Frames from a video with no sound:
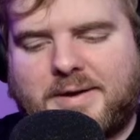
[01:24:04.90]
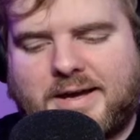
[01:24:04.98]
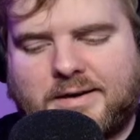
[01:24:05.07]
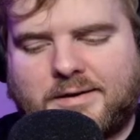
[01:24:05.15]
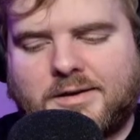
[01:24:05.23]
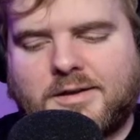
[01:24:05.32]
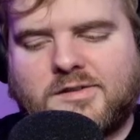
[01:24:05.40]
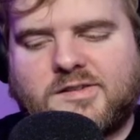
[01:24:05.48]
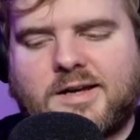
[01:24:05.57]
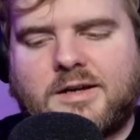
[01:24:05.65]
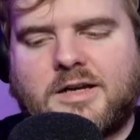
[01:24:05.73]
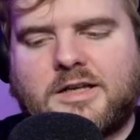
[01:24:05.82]
at
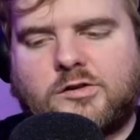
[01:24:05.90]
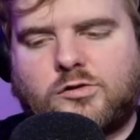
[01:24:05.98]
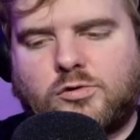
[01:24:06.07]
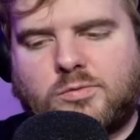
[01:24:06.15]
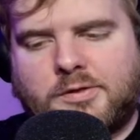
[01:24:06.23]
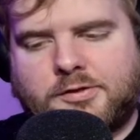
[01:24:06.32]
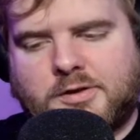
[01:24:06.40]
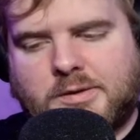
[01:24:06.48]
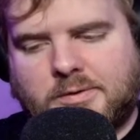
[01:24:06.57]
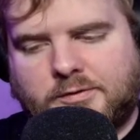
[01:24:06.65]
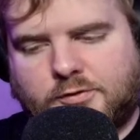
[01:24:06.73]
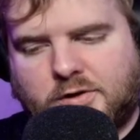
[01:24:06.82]

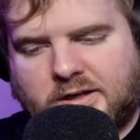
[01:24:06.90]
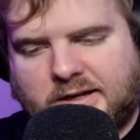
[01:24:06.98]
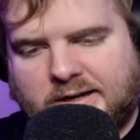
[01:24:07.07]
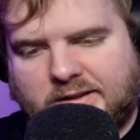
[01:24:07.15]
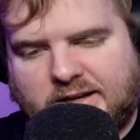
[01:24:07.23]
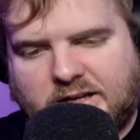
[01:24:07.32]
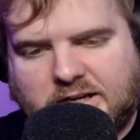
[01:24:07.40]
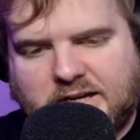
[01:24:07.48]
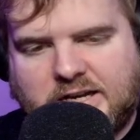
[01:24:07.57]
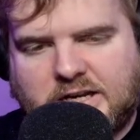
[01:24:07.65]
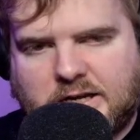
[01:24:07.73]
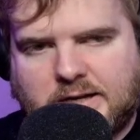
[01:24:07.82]
10.82.130.149 at
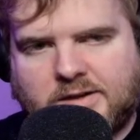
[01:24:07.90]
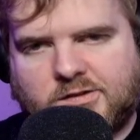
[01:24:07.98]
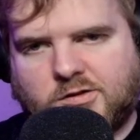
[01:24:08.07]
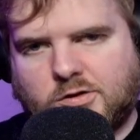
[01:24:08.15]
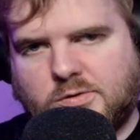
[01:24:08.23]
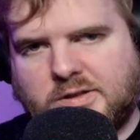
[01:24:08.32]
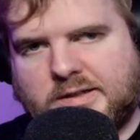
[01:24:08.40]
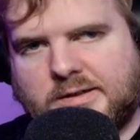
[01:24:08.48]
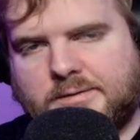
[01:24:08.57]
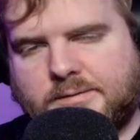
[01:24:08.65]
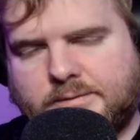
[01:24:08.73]
80.80. Let's go there.